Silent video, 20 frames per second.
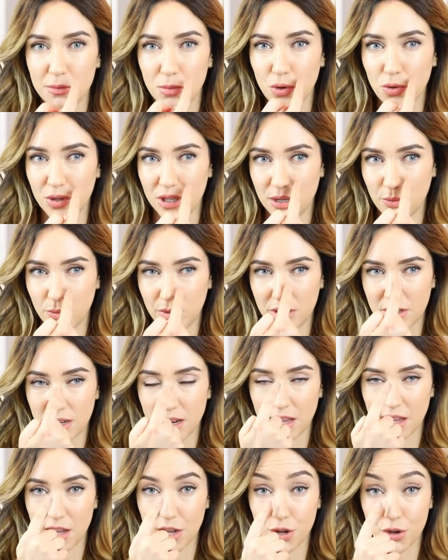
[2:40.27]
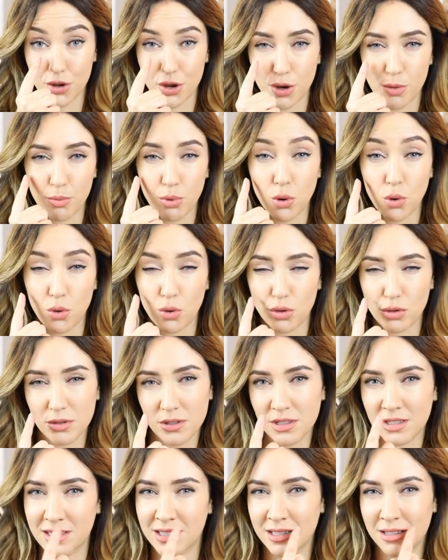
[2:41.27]
morning with like no
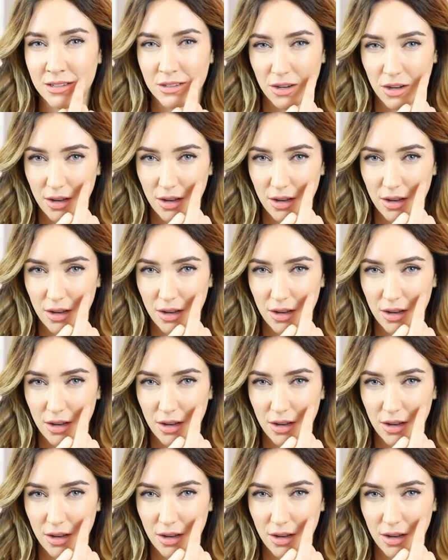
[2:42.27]
pores